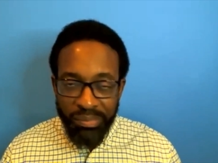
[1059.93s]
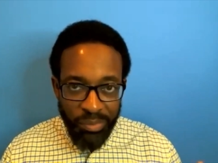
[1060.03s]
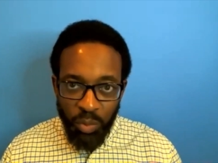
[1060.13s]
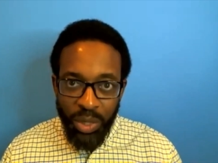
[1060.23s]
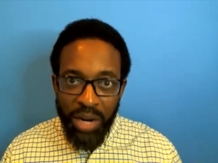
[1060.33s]

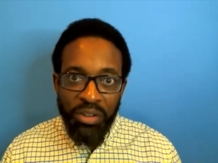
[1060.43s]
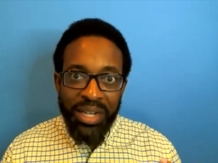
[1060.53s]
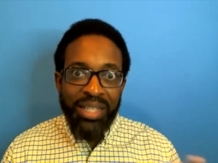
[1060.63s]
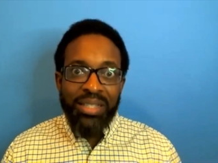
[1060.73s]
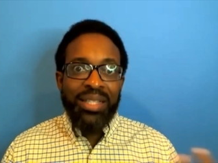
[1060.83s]
whatever it
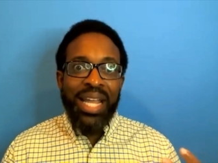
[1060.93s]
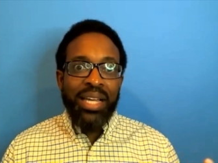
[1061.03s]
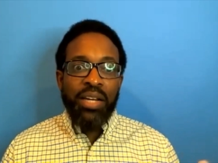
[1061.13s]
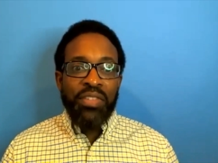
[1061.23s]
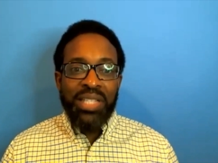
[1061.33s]
is
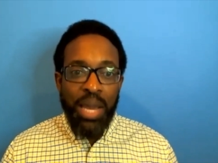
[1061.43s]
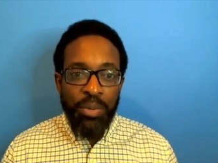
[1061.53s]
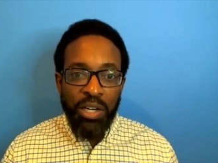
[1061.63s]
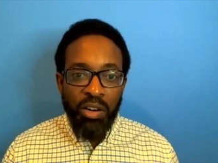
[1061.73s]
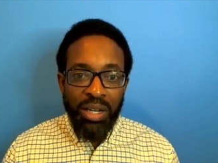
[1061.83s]
negative that's
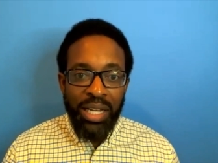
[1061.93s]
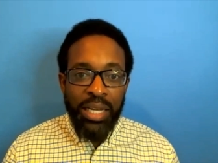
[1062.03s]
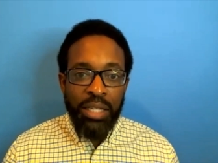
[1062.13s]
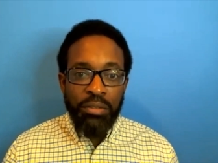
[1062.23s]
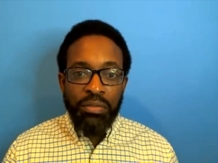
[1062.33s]
happening in our
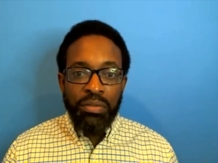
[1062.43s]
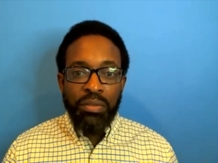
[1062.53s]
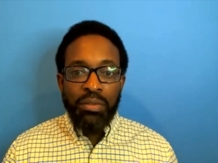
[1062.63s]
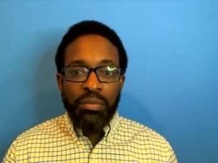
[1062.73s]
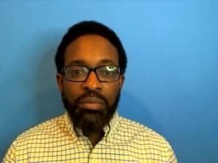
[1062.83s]
life,
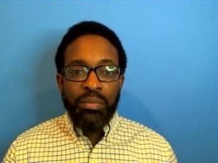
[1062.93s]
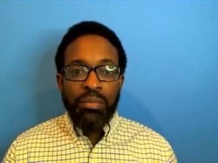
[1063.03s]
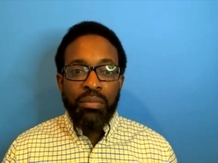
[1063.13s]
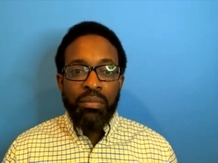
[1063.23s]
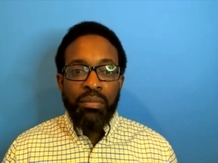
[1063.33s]

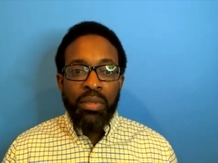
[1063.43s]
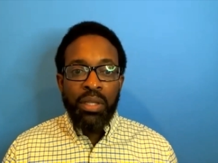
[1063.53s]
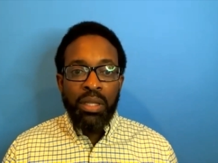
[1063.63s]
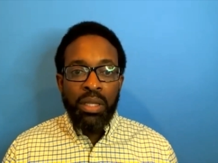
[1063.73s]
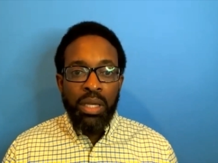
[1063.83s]

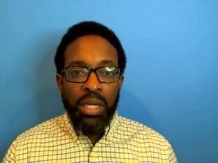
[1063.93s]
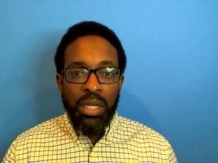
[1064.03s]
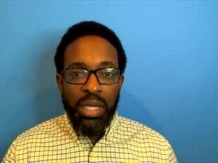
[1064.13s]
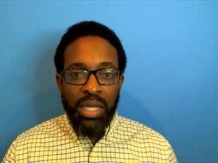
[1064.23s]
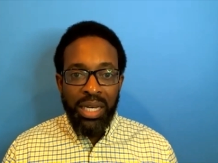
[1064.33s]

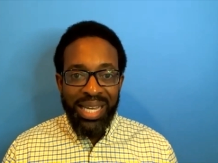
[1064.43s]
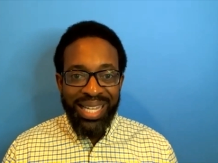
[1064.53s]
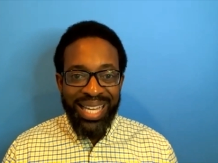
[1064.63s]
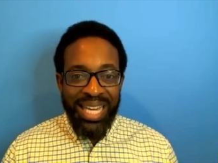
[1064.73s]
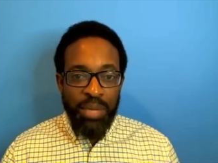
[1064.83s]

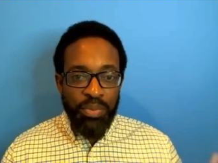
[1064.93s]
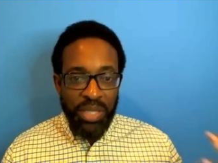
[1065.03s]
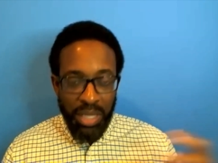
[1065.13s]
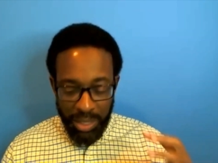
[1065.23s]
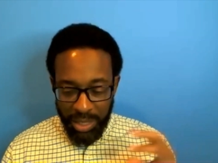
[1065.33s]
it keeps
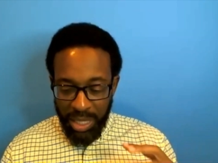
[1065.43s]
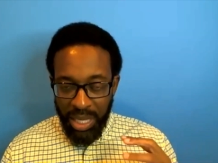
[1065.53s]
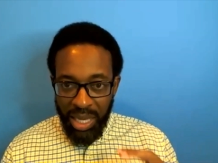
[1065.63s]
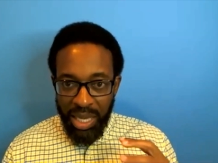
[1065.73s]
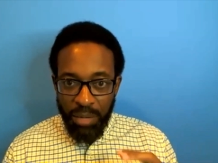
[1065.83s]
us
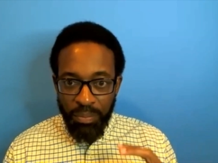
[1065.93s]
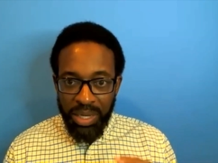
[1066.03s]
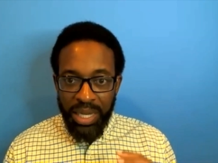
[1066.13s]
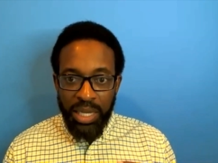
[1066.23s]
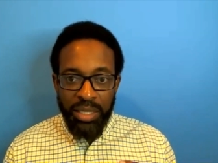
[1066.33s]
in a
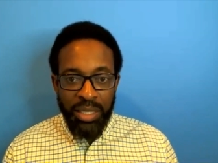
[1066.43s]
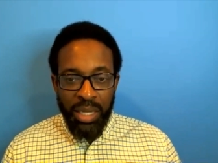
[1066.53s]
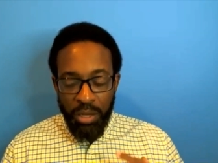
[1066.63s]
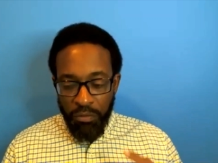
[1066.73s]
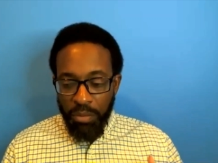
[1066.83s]
place
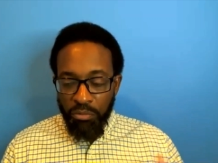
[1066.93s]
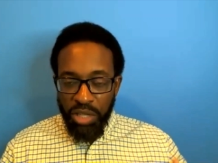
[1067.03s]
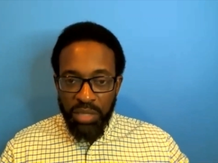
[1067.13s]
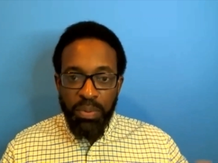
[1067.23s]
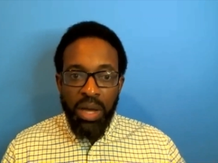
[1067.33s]
from
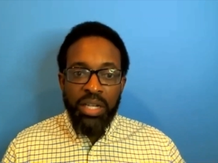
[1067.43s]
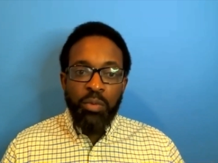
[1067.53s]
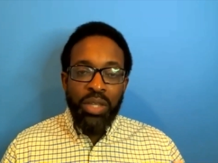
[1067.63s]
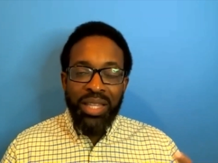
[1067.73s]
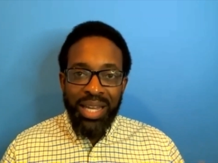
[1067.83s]
responding
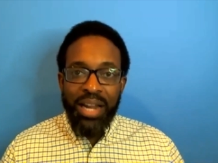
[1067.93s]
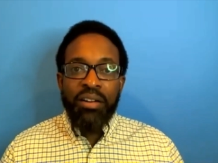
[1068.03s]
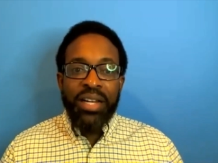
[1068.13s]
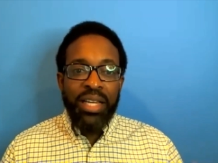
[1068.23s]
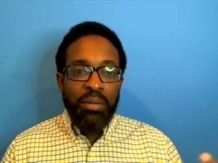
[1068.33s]
with
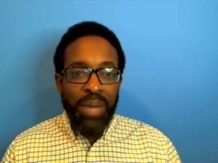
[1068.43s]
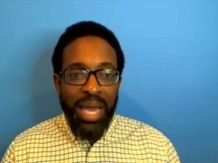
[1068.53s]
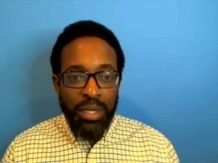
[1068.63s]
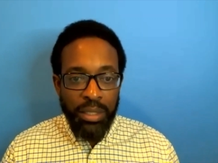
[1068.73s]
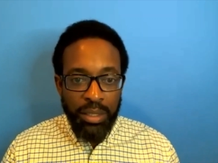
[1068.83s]
clarity and
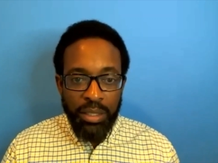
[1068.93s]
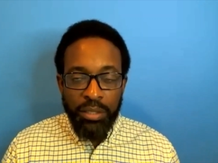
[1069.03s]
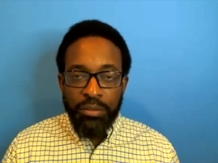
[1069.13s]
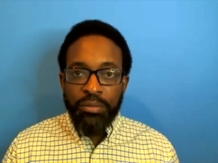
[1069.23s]
balance.